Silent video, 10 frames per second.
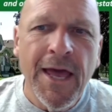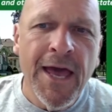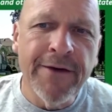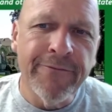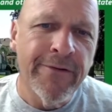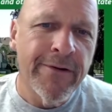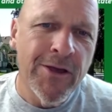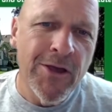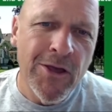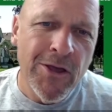If
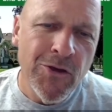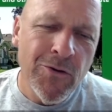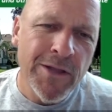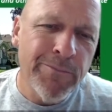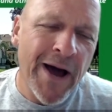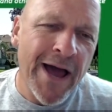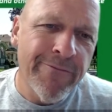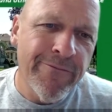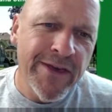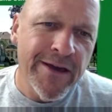you could buy
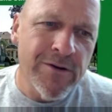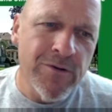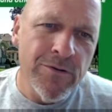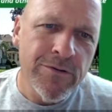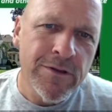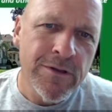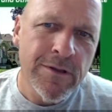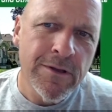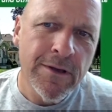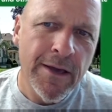vehicles
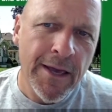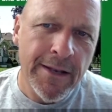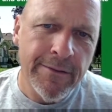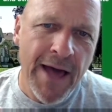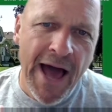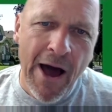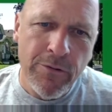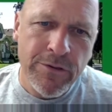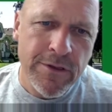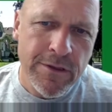and
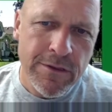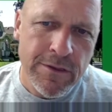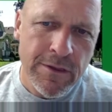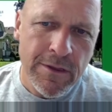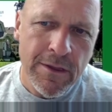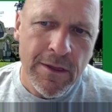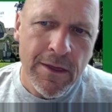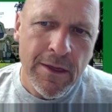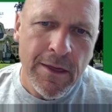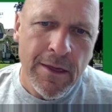houses
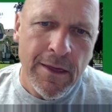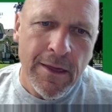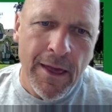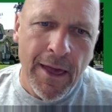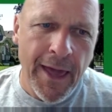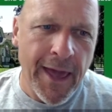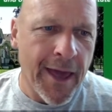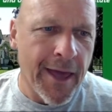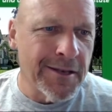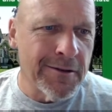
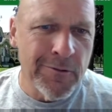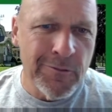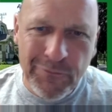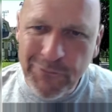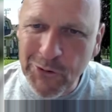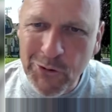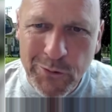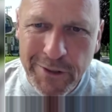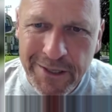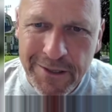and
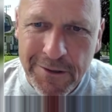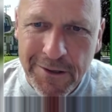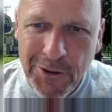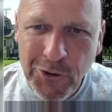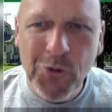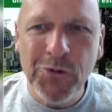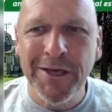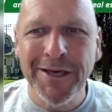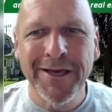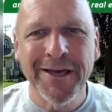food using